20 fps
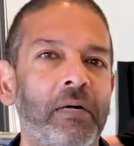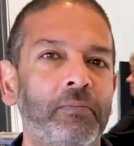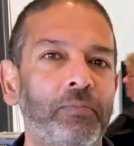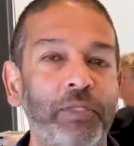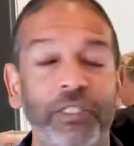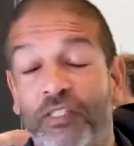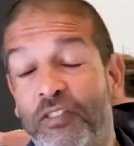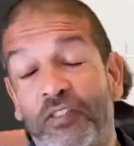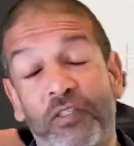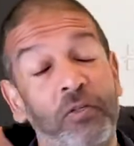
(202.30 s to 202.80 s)

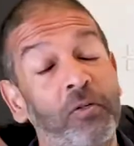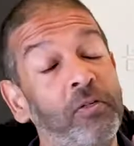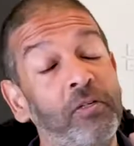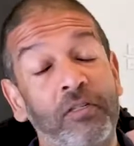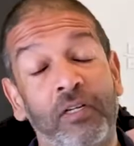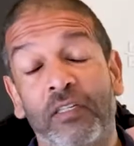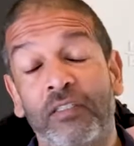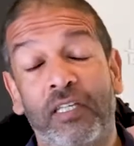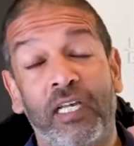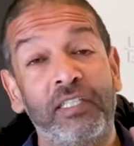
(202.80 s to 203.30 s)
which is an
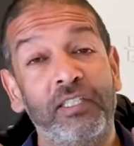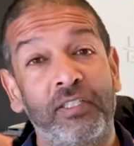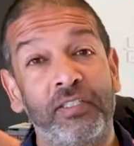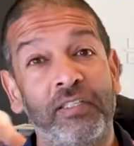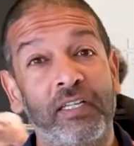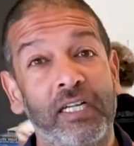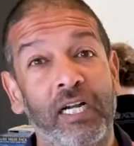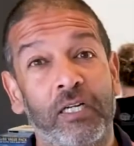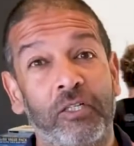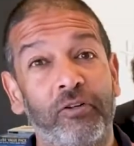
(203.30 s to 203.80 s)
organisation
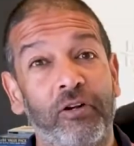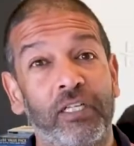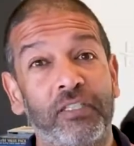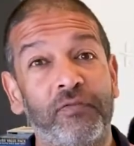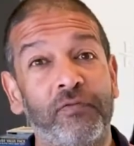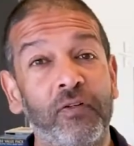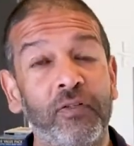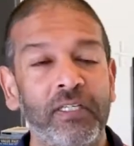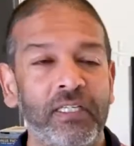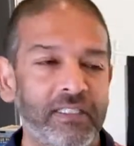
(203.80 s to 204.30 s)
that I
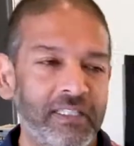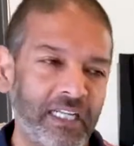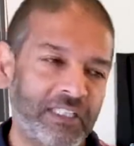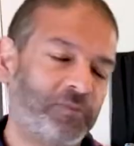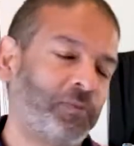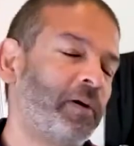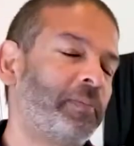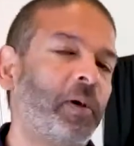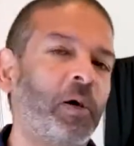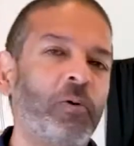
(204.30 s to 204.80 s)
trust fully, and
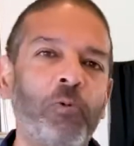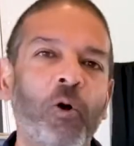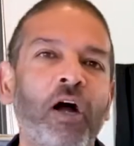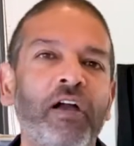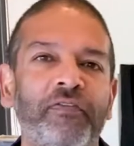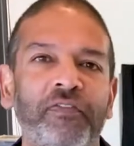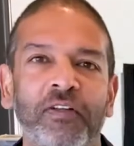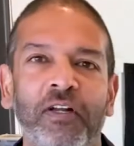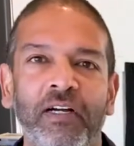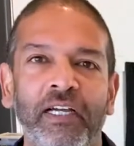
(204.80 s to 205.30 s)
that's why my
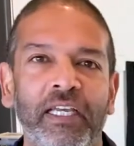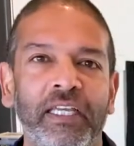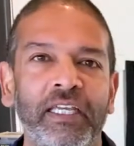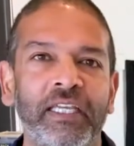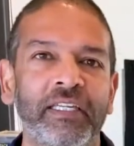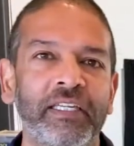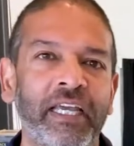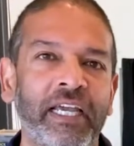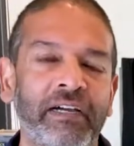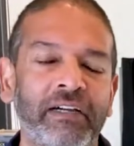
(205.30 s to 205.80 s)
wife and I are
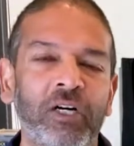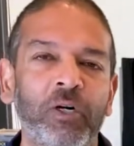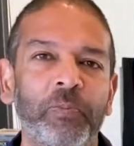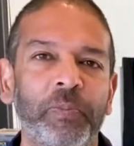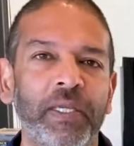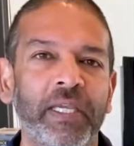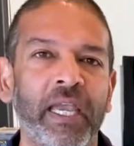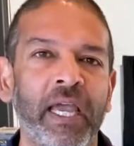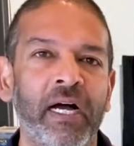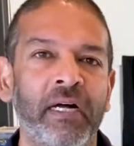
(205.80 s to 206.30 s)
here now
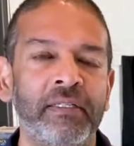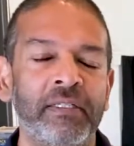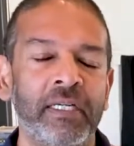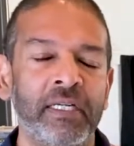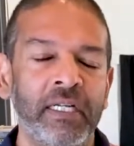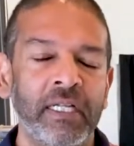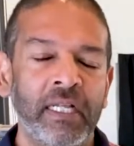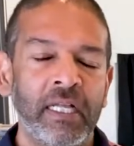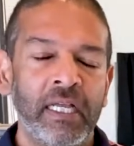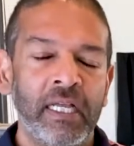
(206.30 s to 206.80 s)
helping out.
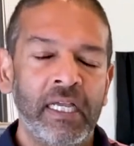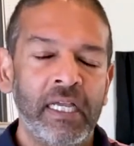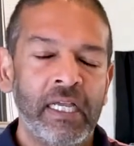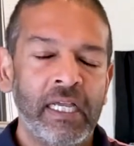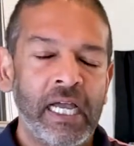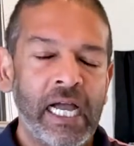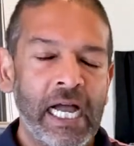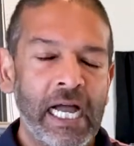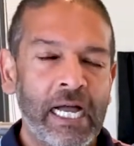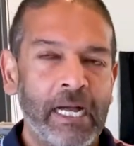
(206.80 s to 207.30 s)

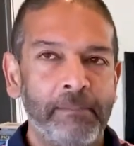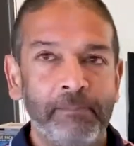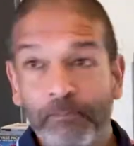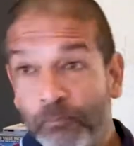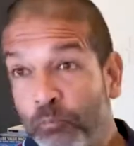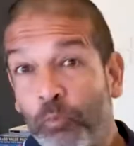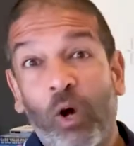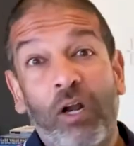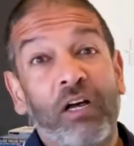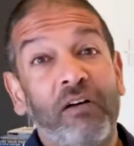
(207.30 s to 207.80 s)

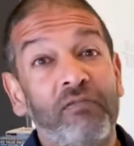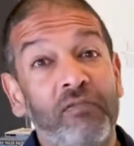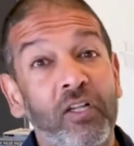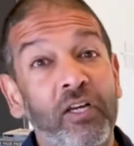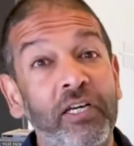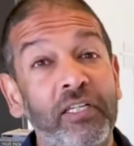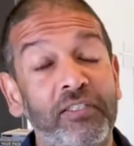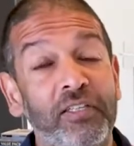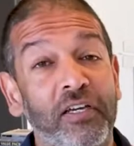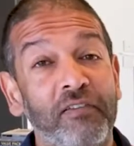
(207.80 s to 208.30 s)
What I've
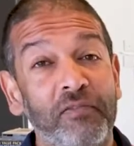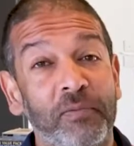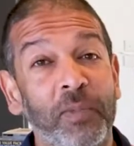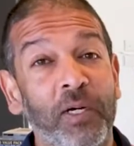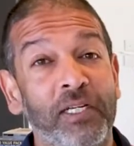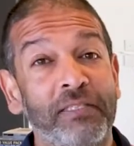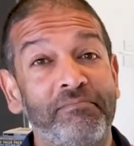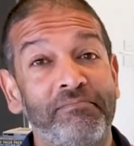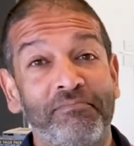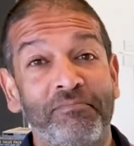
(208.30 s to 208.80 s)
learnt over
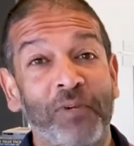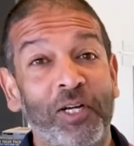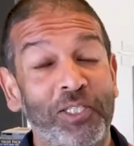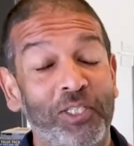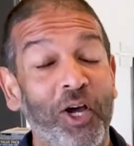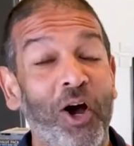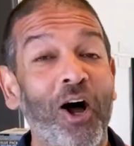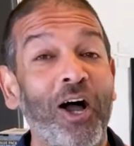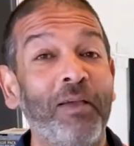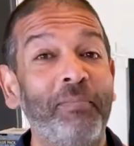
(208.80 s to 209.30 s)
my
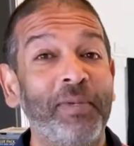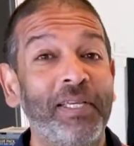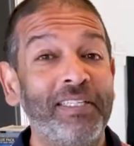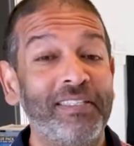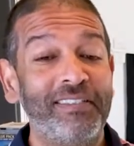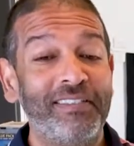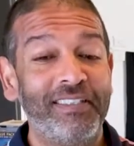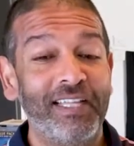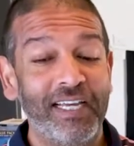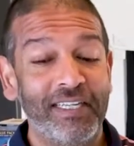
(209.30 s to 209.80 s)
time
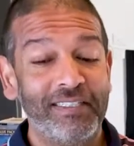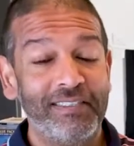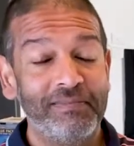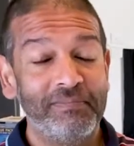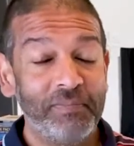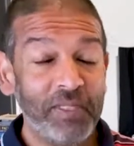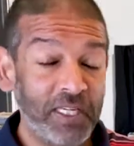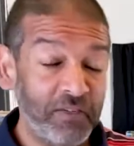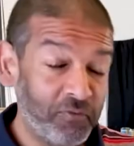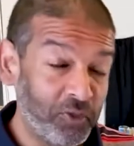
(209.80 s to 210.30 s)
is that
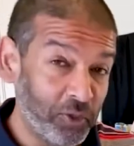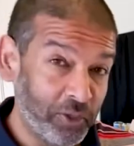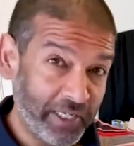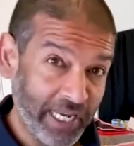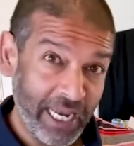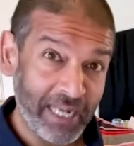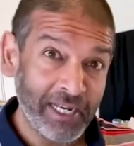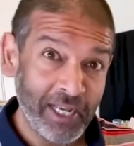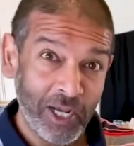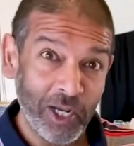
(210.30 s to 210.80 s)
if you
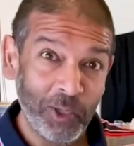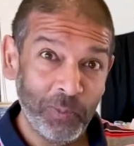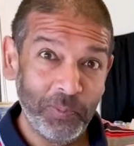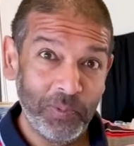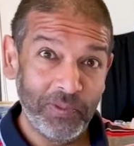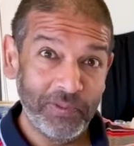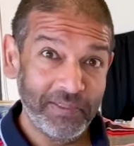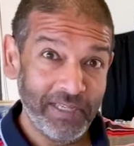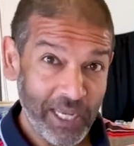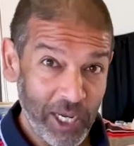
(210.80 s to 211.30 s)
can help,
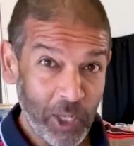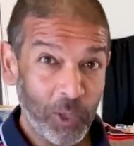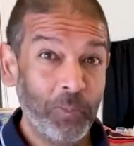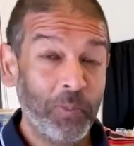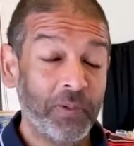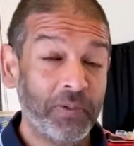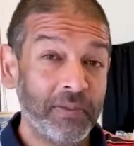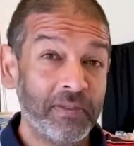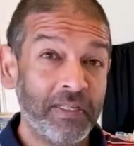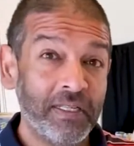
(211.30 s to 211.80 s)

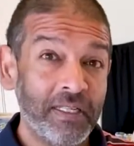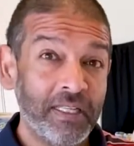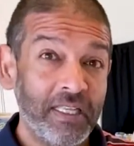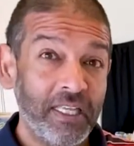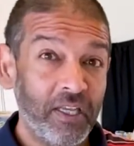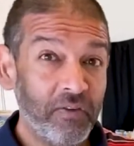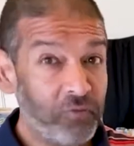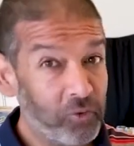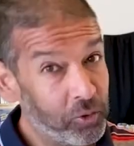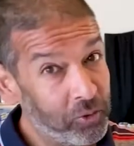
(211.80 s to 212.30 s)
help.
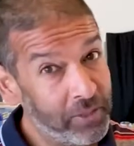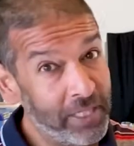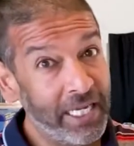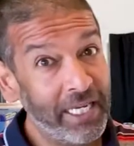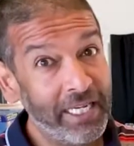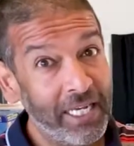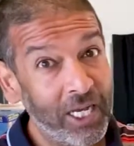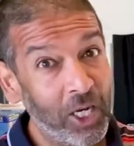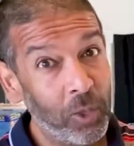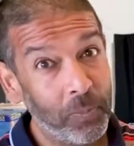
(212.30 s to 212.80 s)
If you
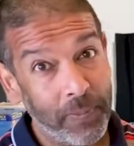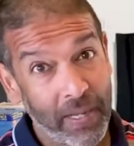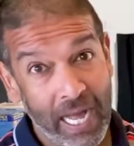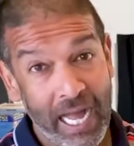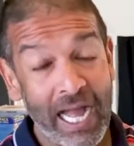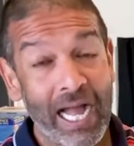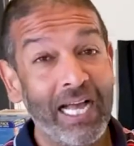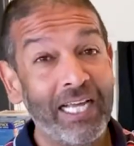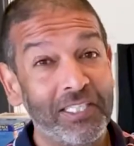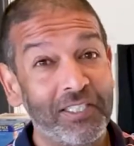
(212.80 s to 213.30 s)
need help,
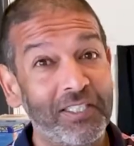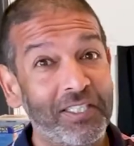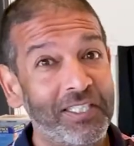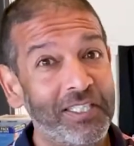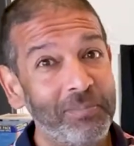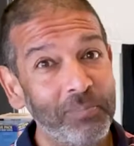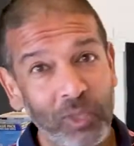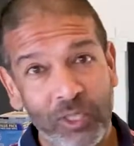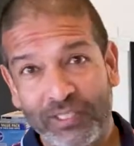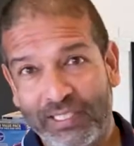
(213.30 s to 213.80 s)
ask,
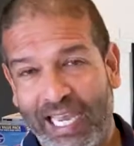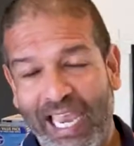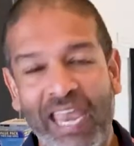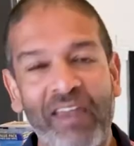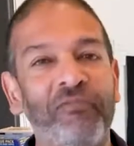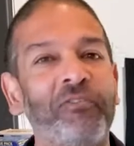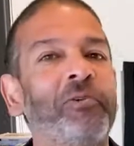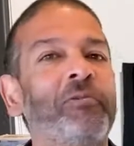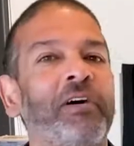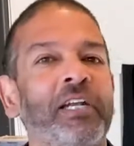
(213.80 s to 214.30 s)
because
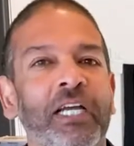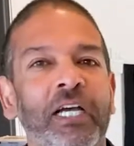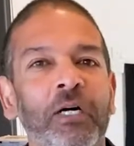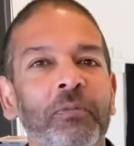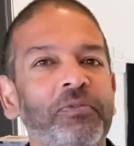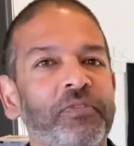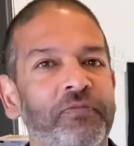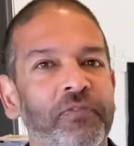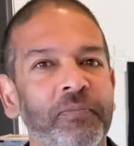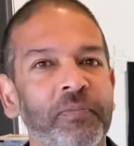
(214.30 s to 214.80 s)
everyone
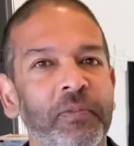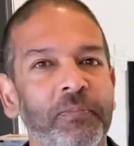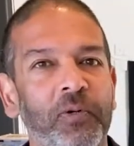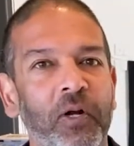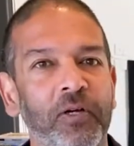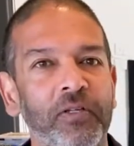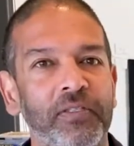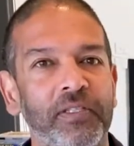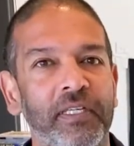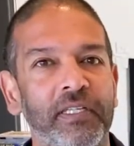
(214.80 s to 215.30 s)
helps from the
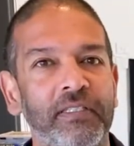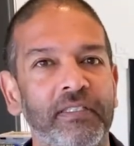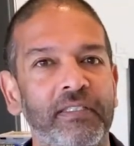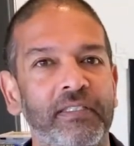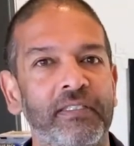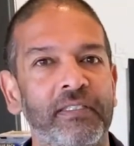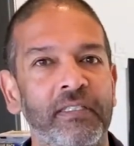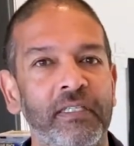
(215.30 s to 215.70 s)
process.